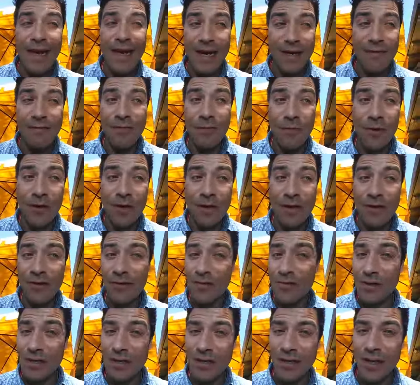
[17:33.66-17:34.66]
And if you want to
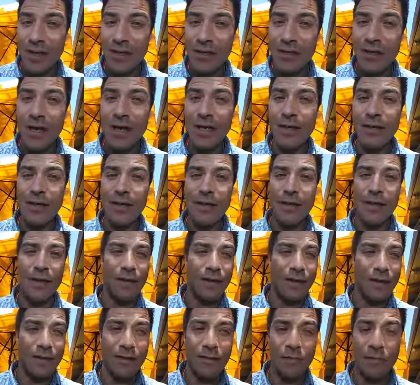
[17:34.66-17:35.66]
get your DNA checked and,
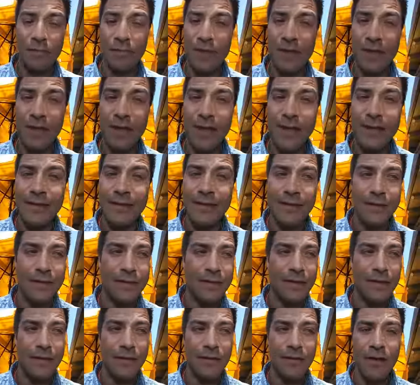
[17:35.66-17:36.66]
and get the cleanse,
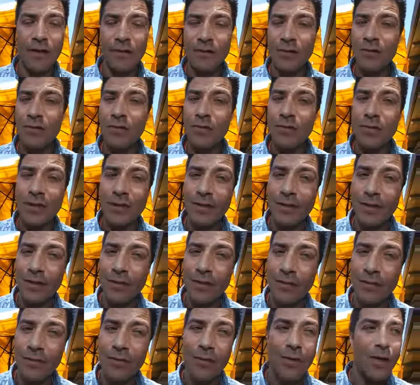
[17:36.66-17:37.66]
it'll cost you 260
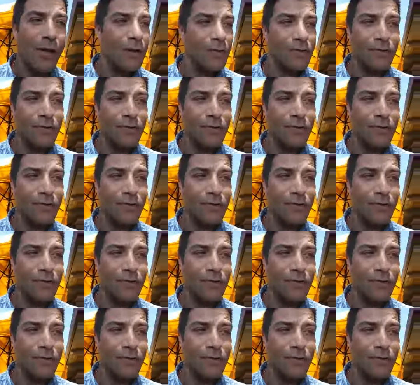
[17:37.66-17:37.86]
dollars total.